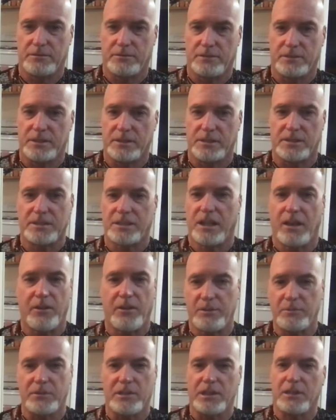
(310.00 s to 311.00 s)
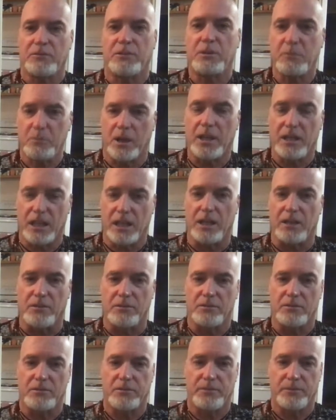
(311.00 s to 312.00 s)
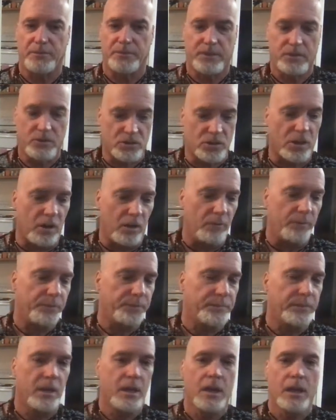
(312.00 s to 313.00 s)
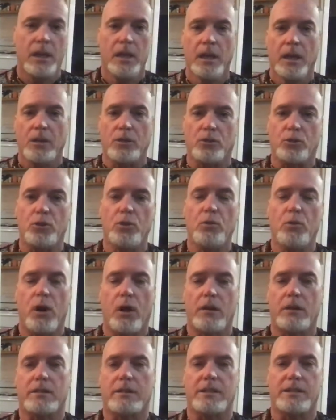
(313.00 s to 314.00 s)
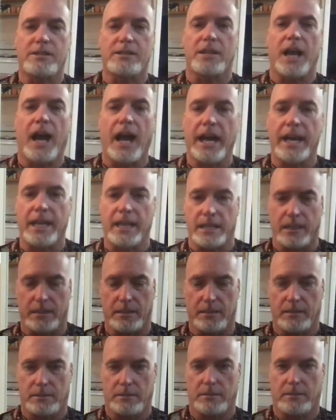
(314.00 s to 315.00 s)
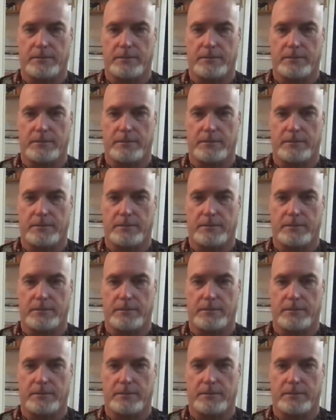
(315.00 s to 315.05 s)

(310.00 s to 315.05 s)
This is how I'm living my life. So, you are designed